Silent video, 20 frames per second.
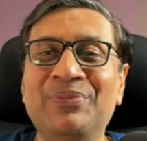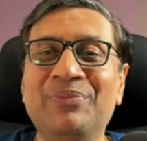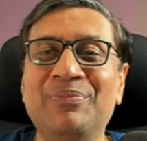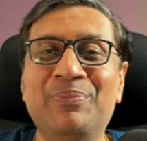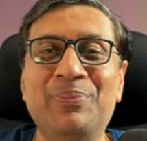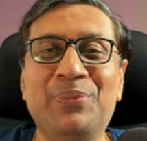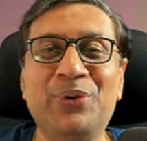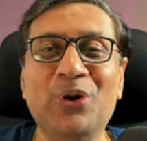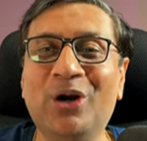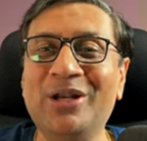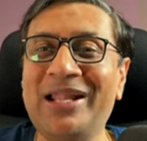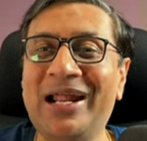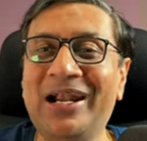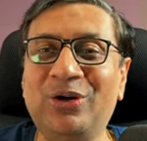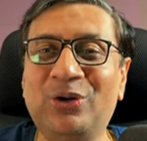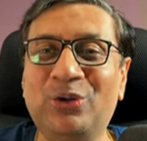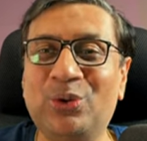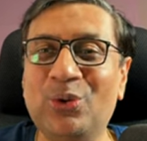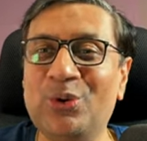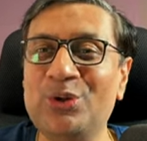Beyond
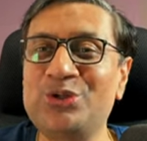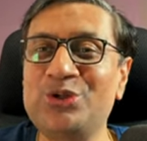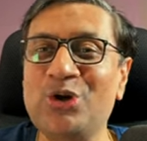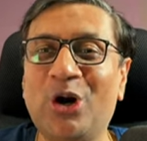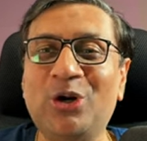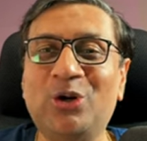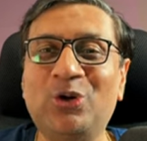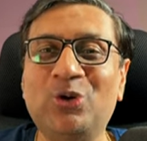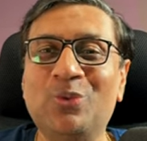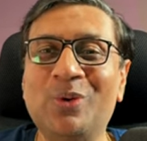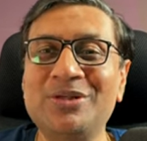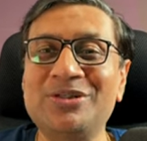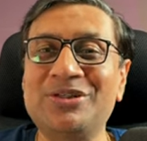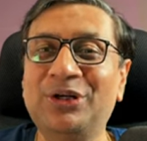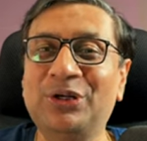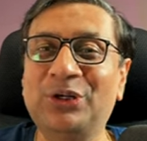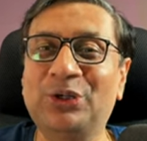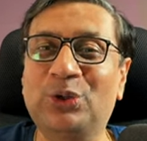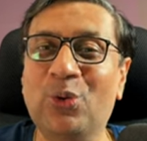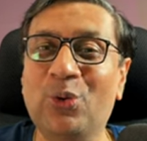that, don't short too much.
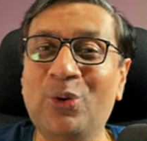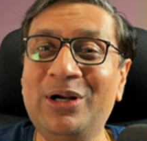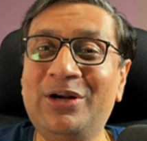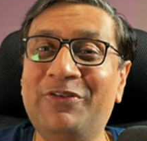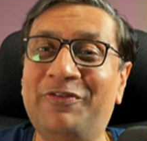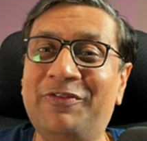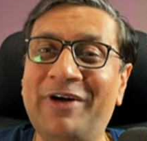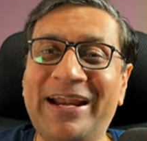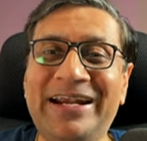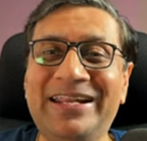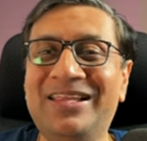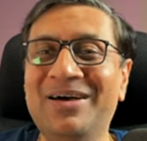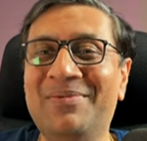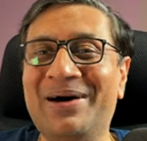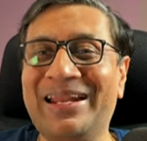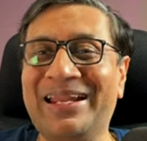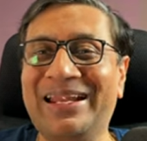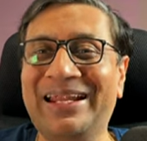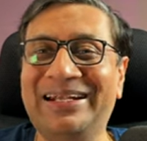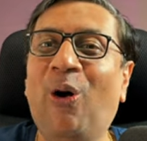Don't fight the
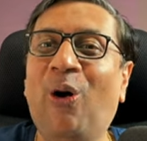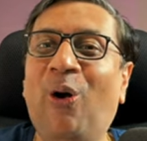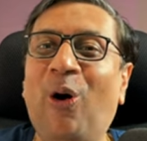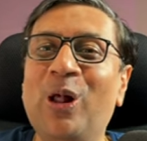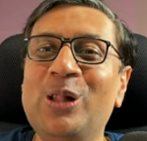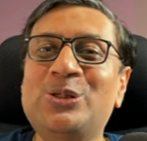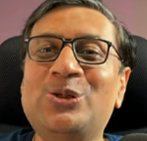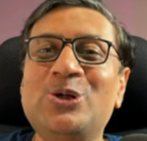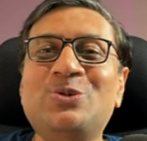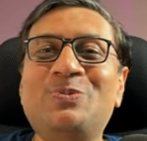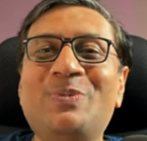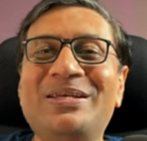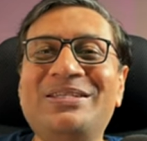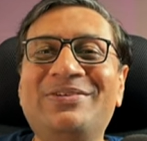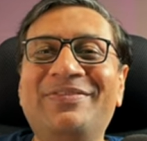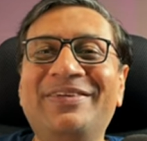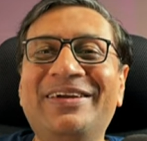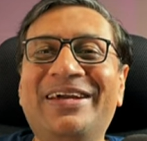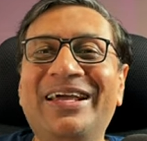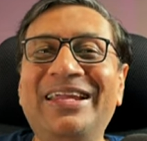market. Also
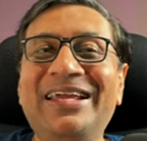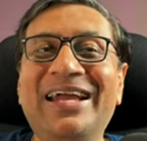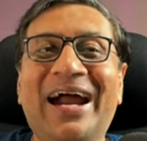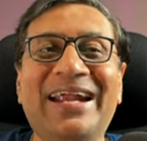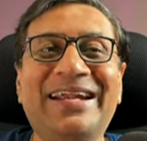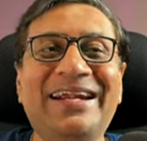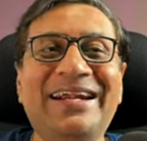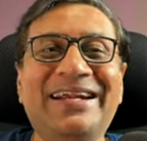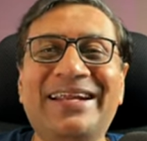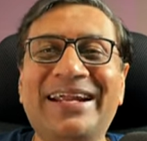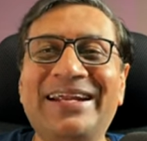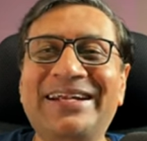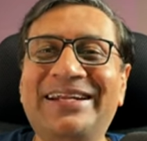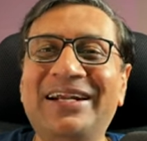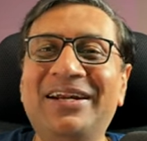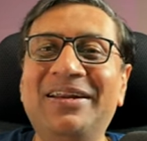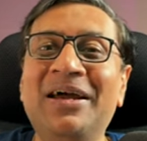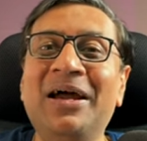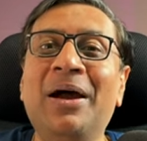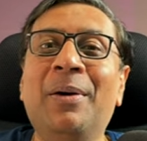specifically, I didn't write
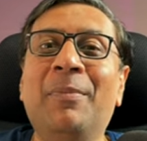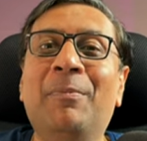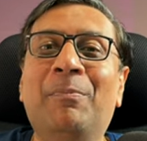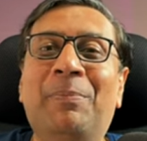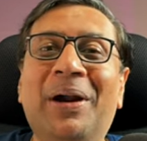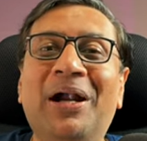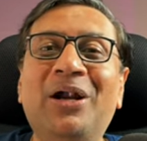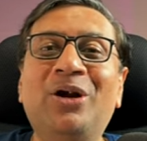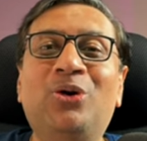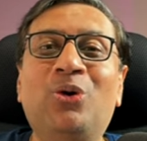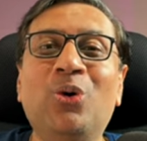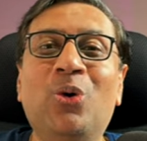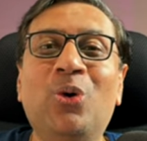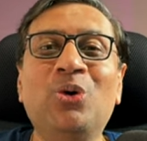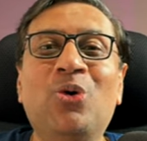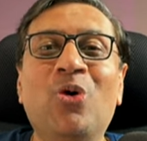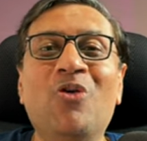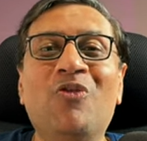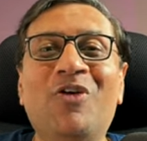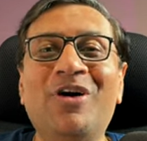it, but
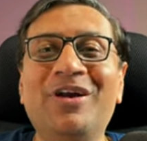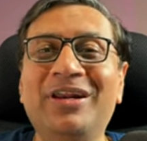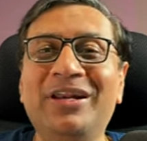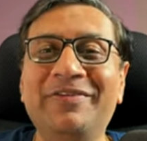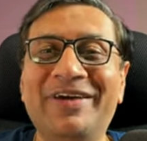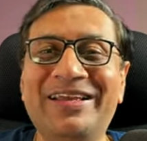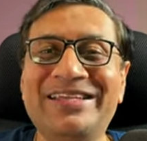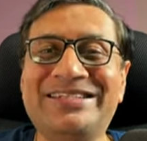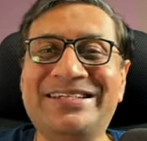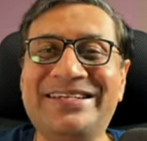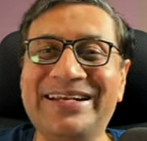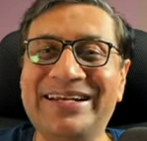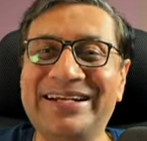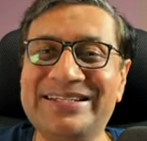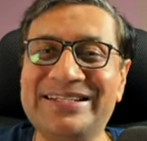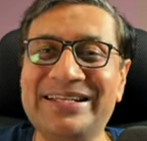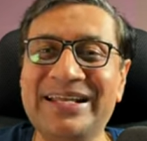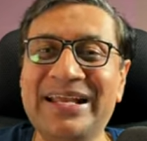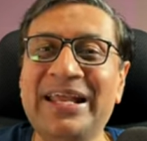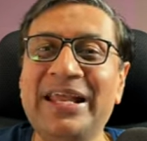don't go for revenge
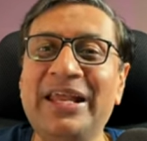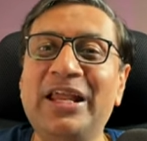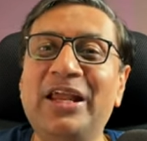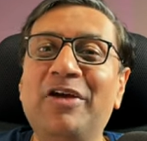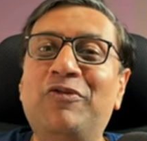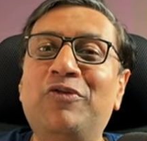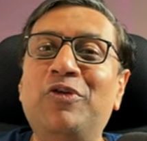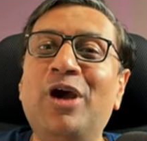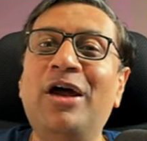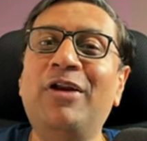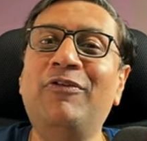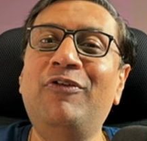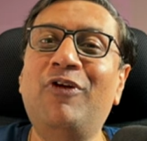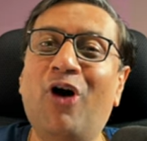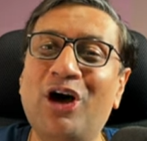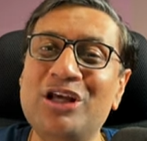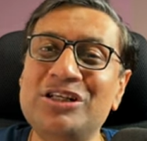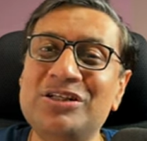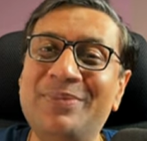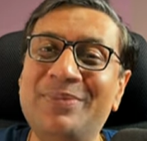trades. If you have
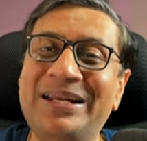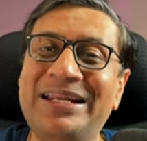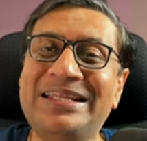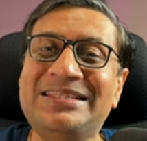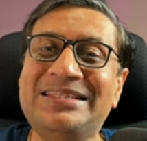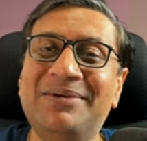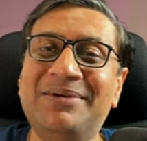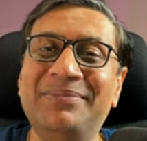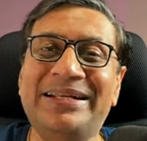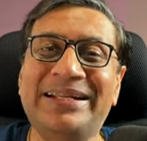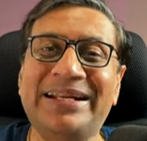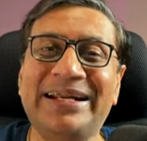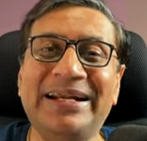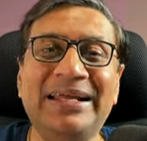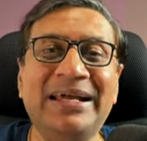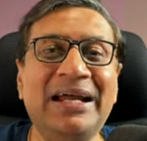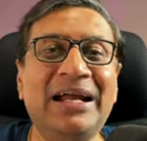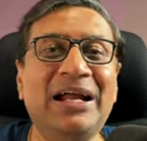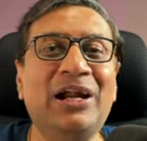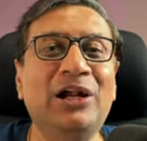lost money in some
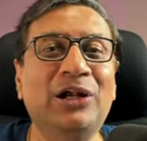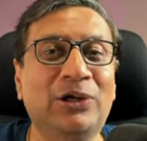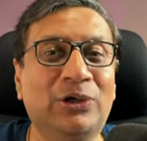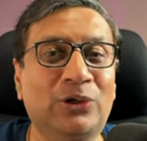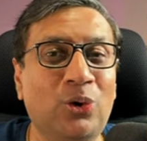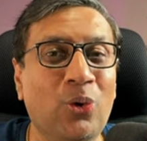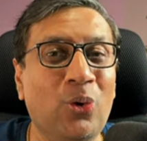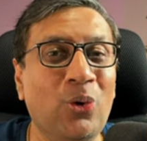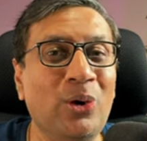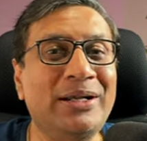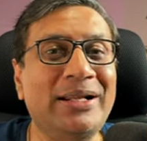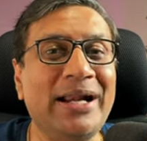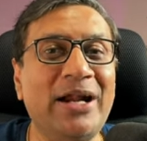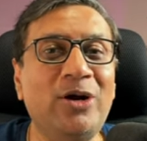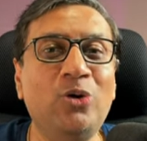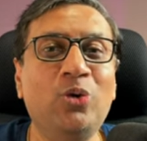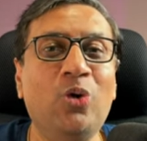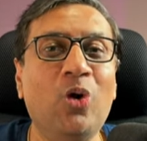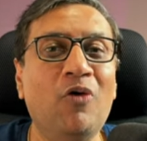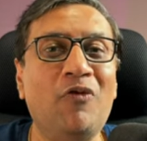trade, don't try
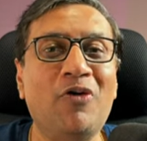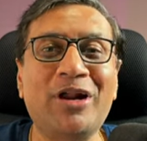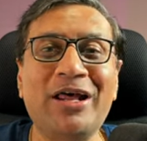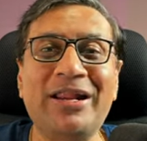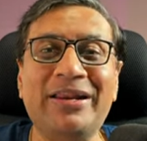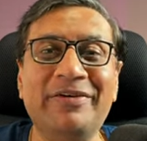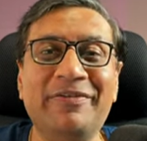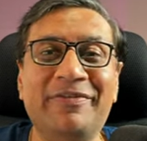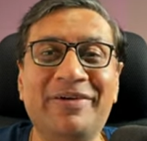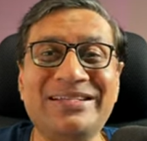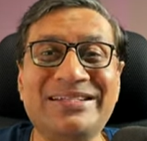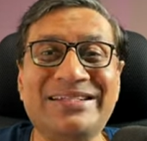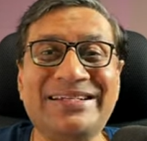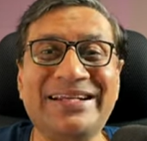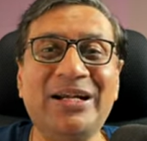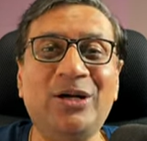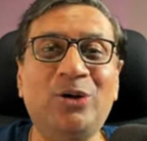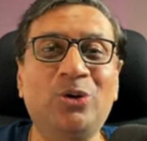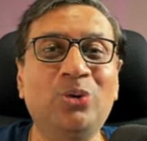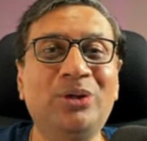to go for a reverse
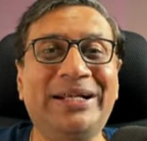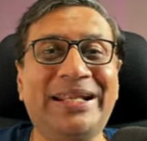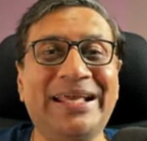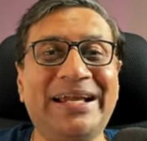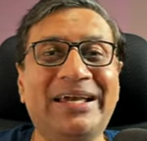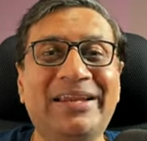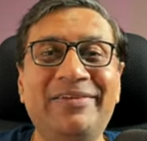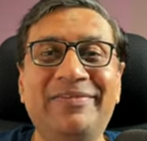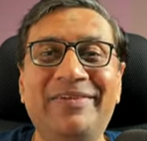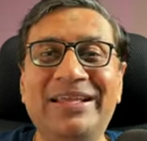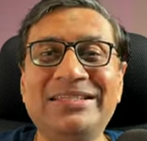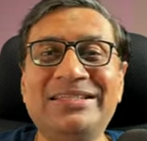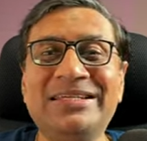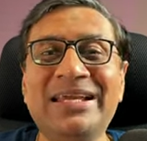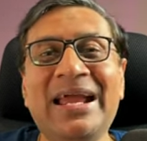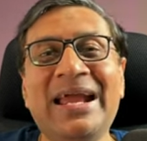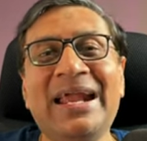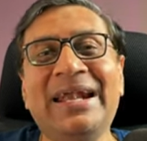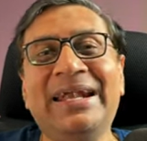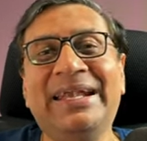trade to take revenge.
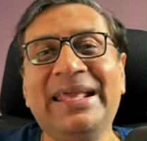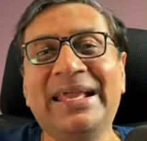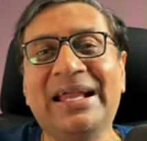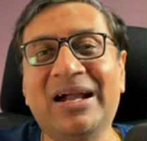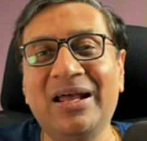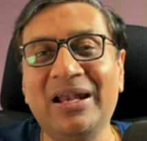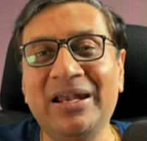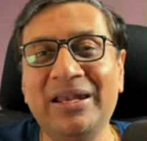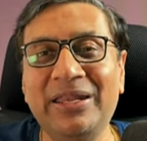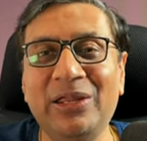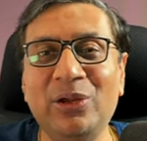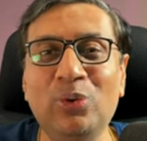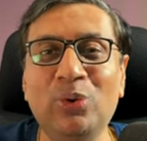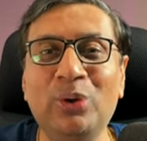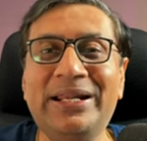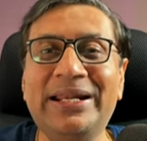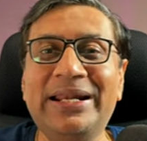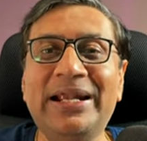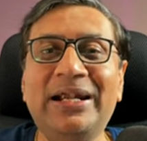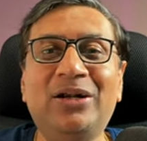Take a new
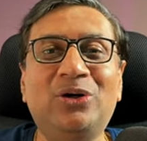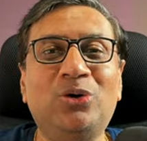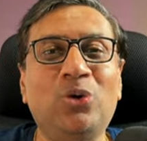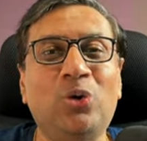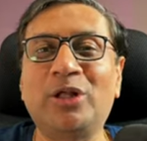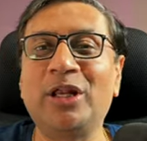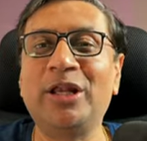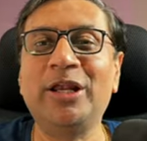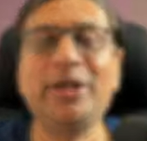trade, totally